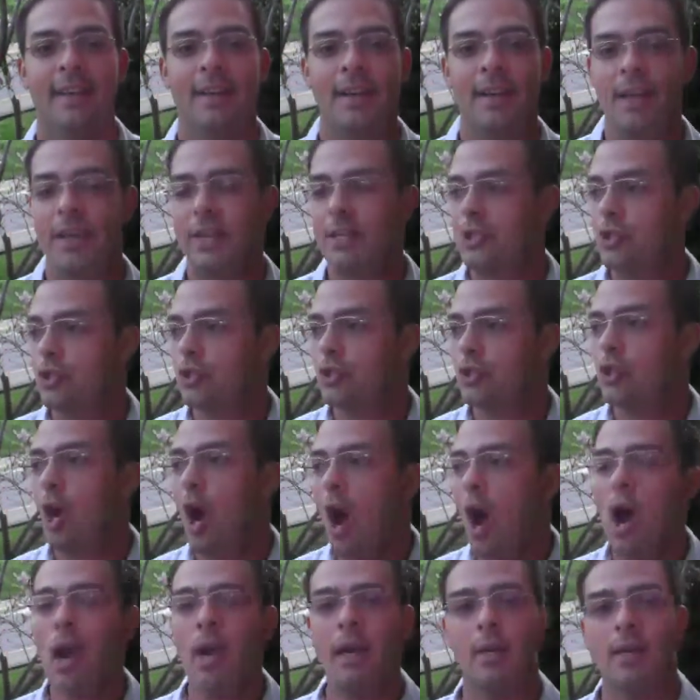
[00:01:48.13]
and you're
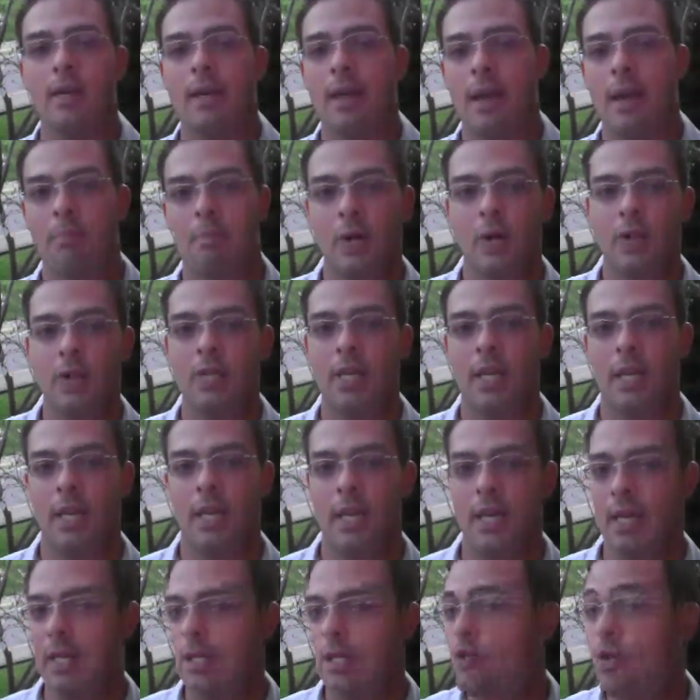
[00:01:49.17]
talking to that person
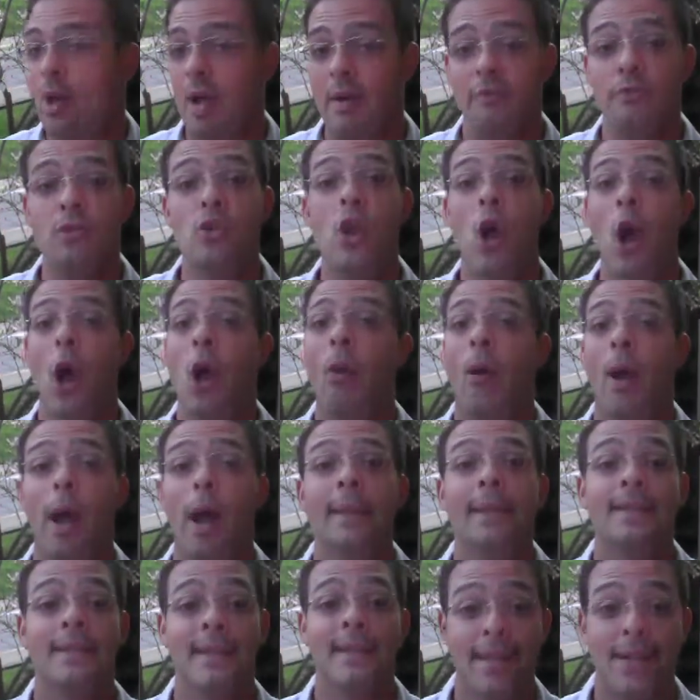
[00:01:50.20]
again and you have no
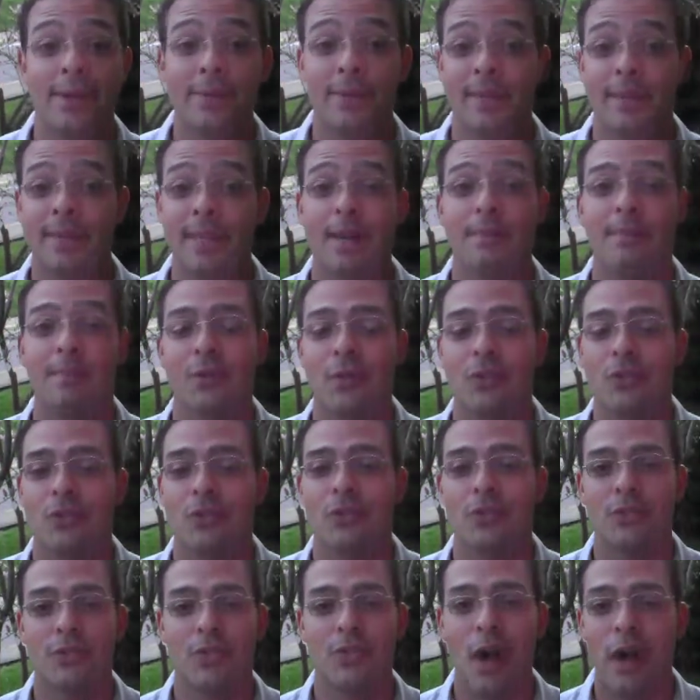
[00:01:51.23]
idea what that
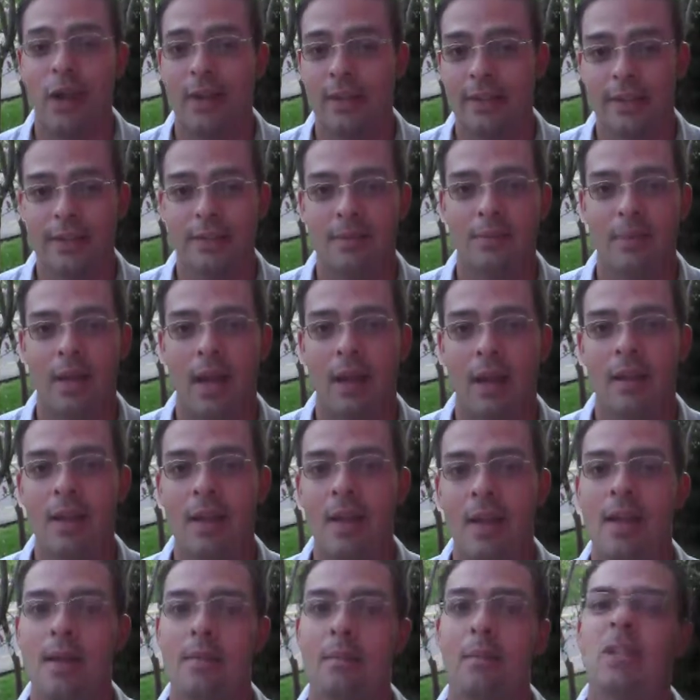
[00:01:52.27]
person's talking about,
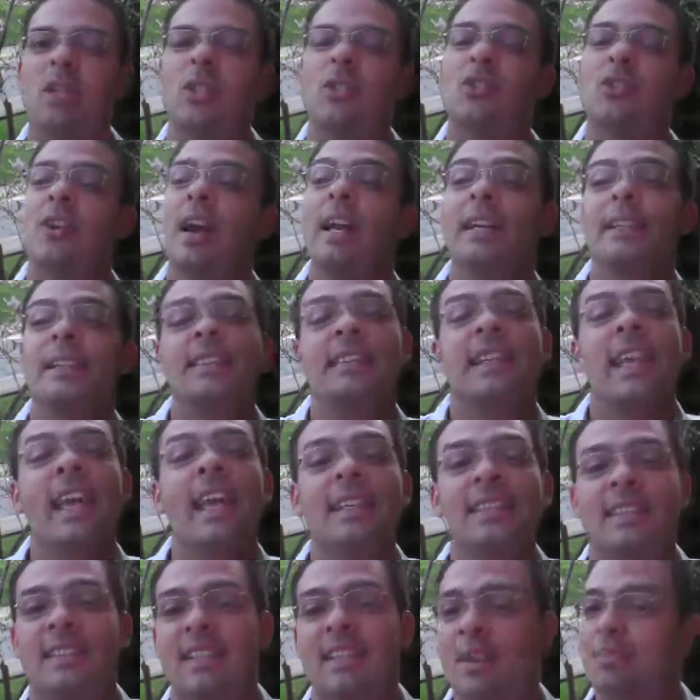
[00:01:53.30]
but you try to say
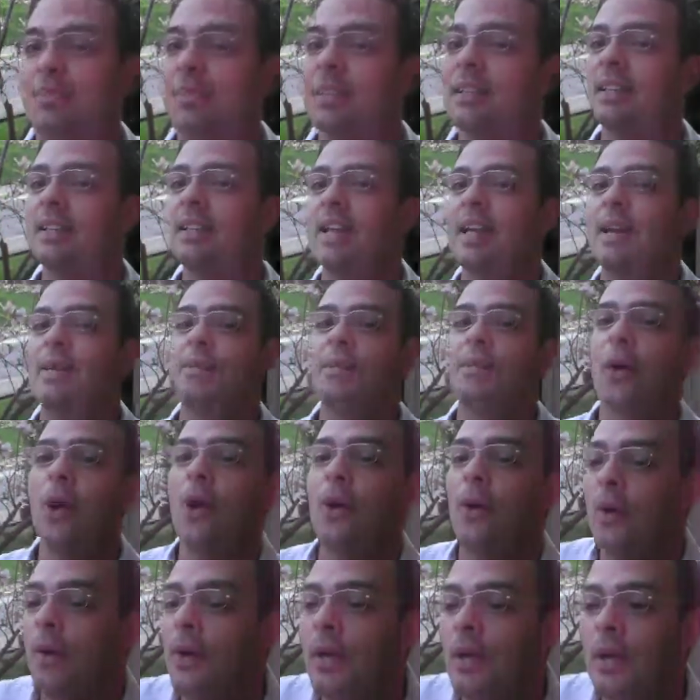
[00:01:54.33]
something to let them
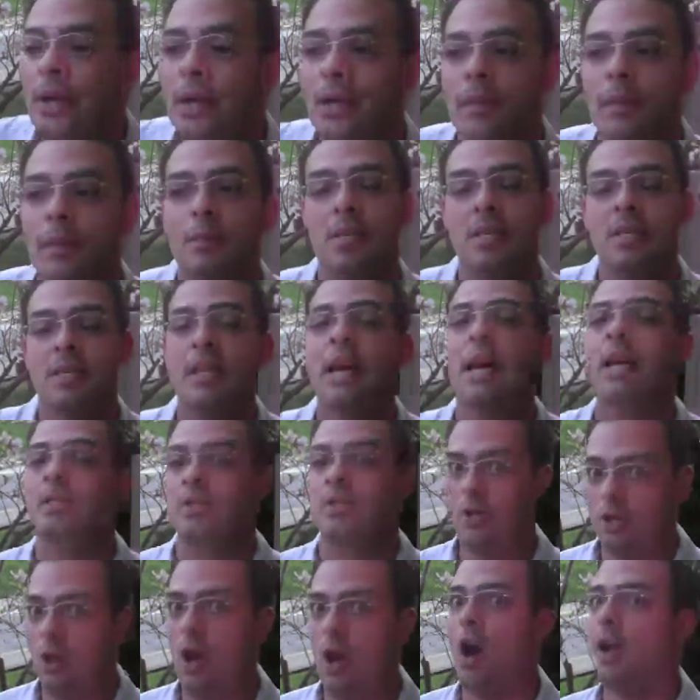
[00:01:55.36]
know besides
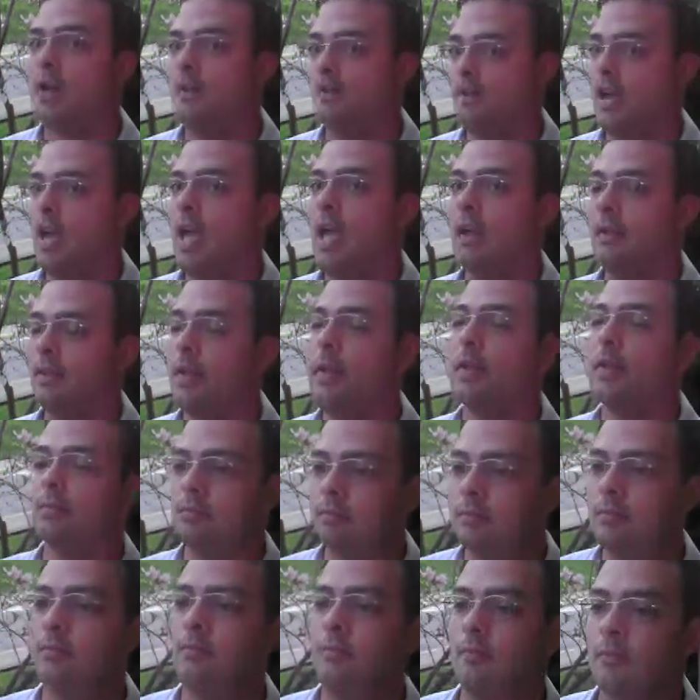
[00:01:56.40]
a nod of a head like,
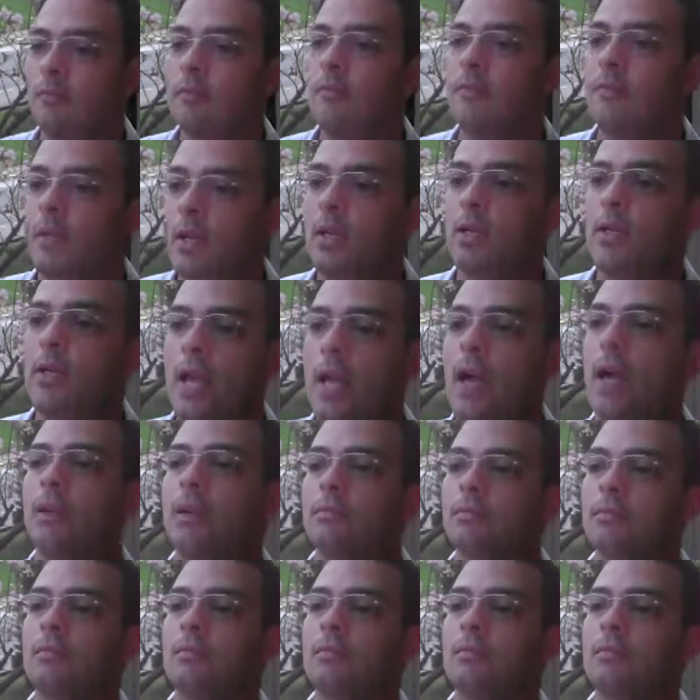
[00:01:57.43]
yeah,